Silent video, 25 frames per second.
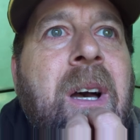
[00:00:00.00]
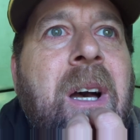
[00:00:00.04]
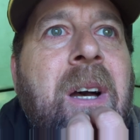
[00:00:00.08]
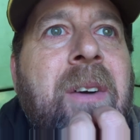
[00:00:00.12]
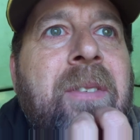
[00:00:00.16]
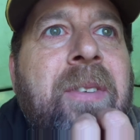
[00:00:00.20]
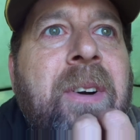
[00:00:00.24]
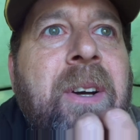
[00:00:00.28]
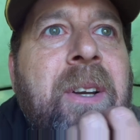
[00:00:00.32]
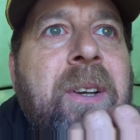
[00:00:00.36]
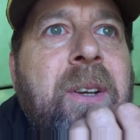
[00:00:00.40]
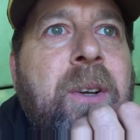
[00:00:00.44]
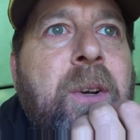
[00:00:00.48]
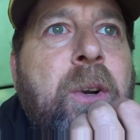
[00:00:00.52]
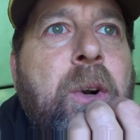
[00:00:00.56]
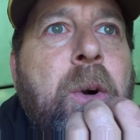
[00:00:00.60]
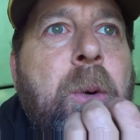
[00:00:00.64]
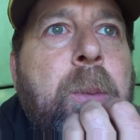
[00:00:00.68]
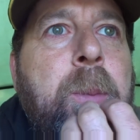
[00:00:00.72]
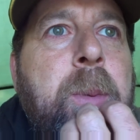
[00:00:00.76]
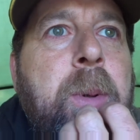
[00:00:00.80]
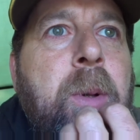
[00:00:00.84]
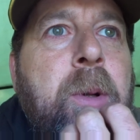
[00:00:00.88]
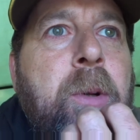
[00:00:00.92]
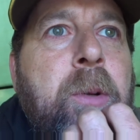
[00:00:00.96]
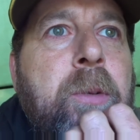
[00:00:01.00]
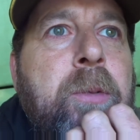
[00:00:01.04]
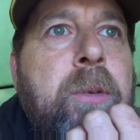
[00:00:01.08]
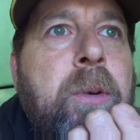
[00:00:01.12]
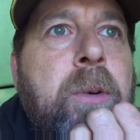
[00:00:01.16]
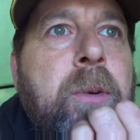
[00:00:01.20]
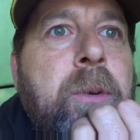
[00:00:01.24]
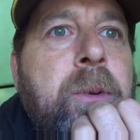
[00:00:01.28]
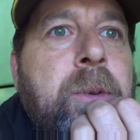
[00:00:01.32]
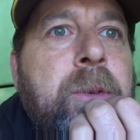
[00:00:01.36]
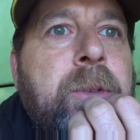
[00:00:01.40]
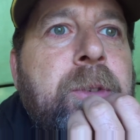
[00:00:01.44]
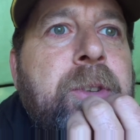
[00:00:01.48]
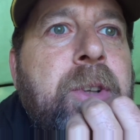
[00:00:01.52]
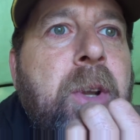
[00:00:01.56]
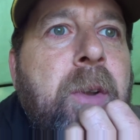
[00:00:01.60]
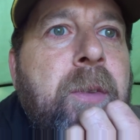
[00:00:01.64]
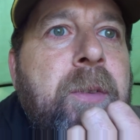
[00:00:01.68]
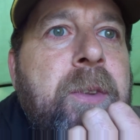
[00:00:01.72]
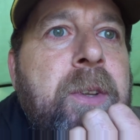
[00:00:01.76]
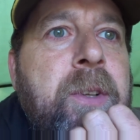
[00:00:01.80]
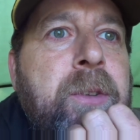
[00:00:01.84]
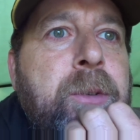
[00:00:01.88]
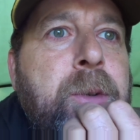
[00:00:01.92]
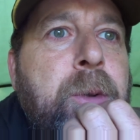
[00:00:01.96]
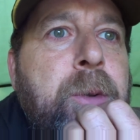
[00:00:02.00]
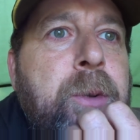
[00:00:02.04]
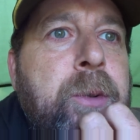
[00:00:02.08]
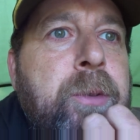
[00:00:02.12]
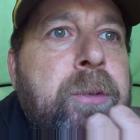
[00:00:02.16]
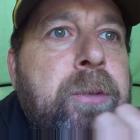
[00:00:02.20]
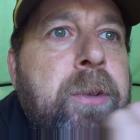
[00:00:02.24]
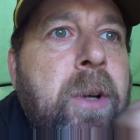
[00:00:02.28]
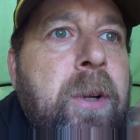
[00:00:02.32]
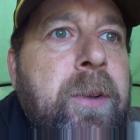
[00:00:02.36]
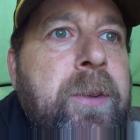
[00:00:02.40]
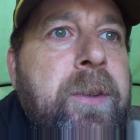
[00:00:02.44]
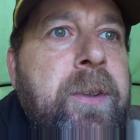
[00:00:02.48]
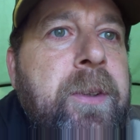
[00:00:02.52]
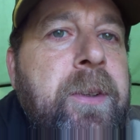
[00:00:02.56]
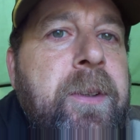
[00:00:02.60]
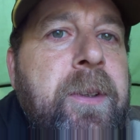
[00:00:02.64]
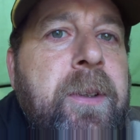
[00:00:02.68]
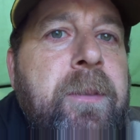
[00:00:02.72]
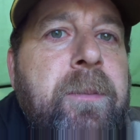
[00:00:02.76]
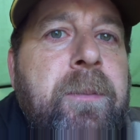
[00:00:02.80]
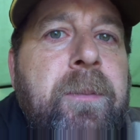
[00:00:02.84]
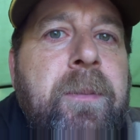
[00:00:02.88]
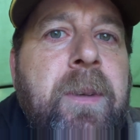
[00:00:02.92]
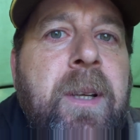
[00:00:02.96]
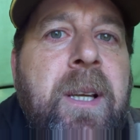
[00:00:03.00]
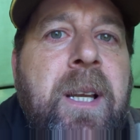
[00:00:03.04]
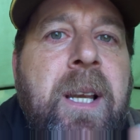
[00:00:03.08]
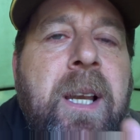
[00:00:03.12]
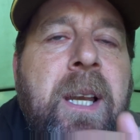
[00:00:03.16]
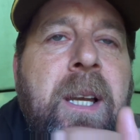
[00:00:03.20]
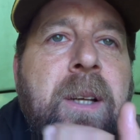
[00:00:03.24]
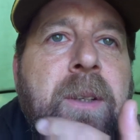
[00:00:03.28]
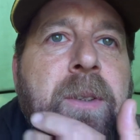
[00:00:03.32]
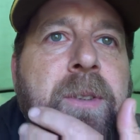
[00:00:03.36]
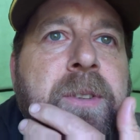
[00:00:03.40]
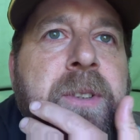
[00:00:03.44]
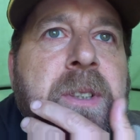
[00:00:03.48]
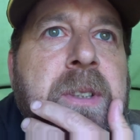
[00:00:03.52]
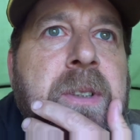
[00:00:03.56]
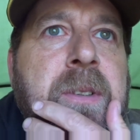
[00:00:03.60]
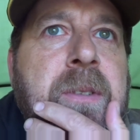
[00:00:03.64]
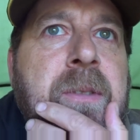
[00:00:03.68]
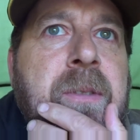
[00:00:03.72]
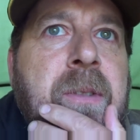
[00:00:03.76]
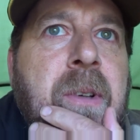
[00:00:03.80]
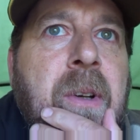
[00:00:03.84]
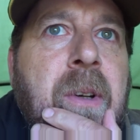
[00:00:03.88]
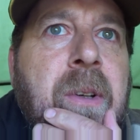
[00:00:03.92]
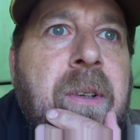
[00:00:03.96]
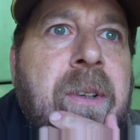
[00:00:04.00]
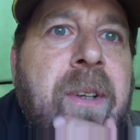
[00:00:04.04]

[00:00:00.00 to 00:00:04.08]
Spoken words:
I've had a couple of runs on this other rod, my close in rod